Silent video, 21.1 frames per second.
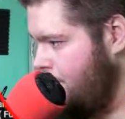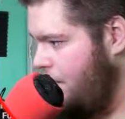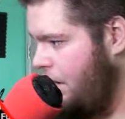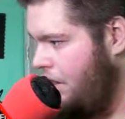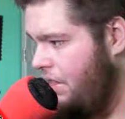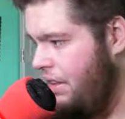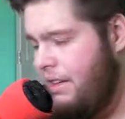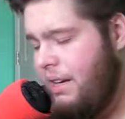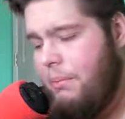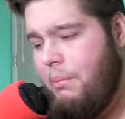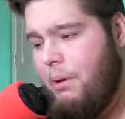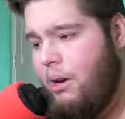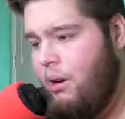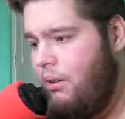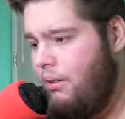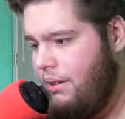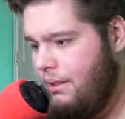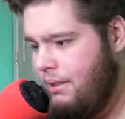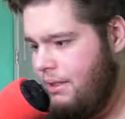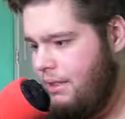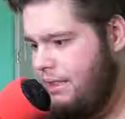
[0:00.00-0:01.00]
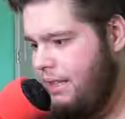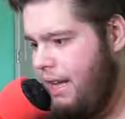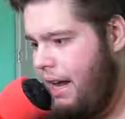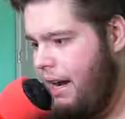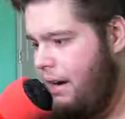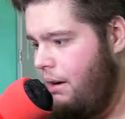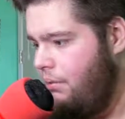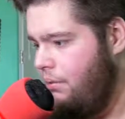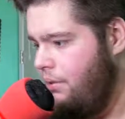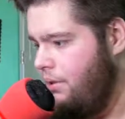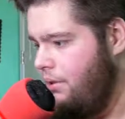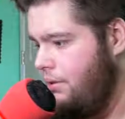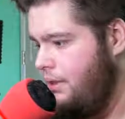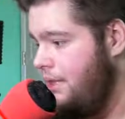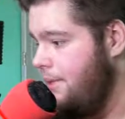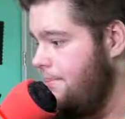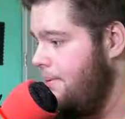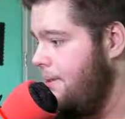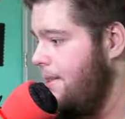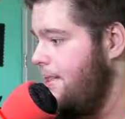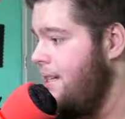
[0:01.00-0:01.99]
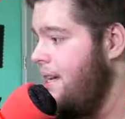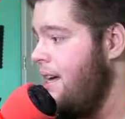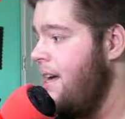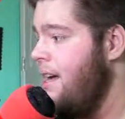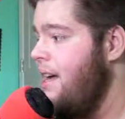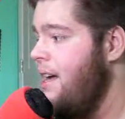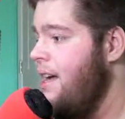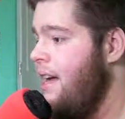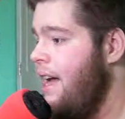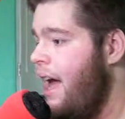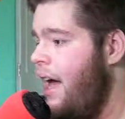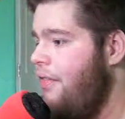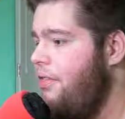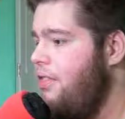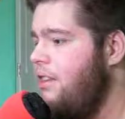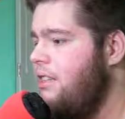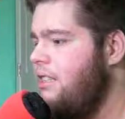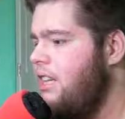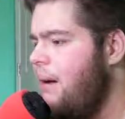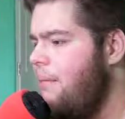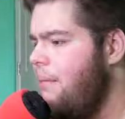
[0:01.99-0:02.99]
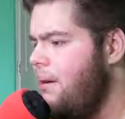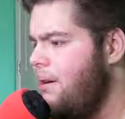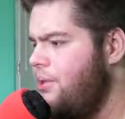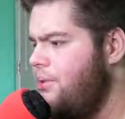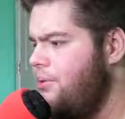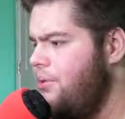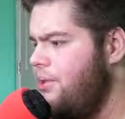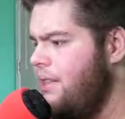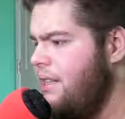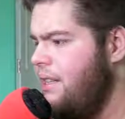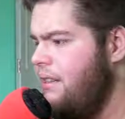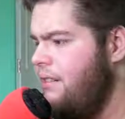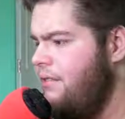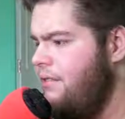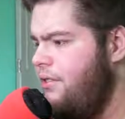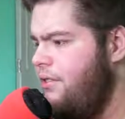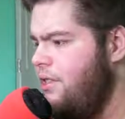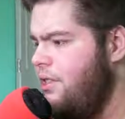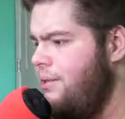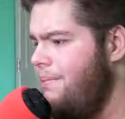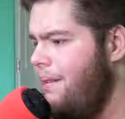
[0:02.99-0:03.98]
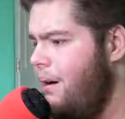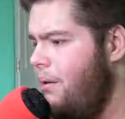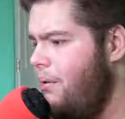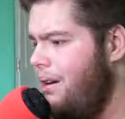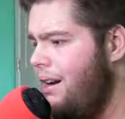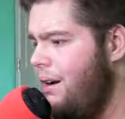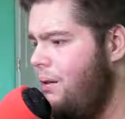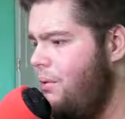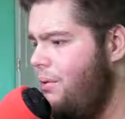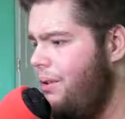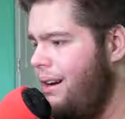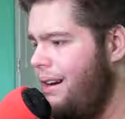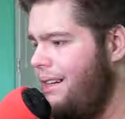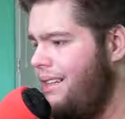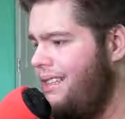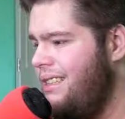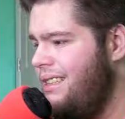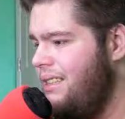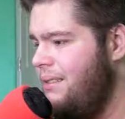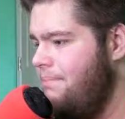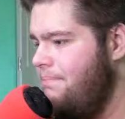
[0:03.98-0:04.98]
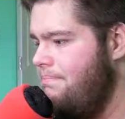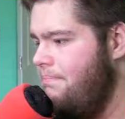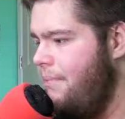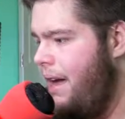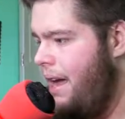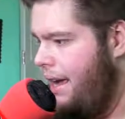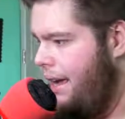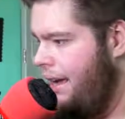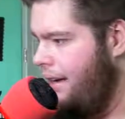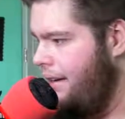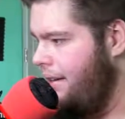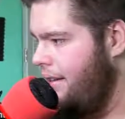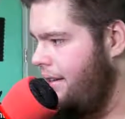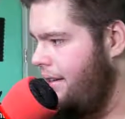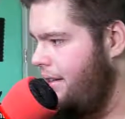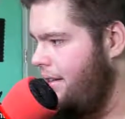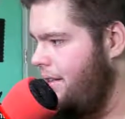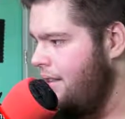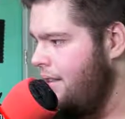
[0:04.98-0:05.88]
At that time, I'd already decided I wanted to do Let's Plays. At this time, I was really confused about what I wanted to make.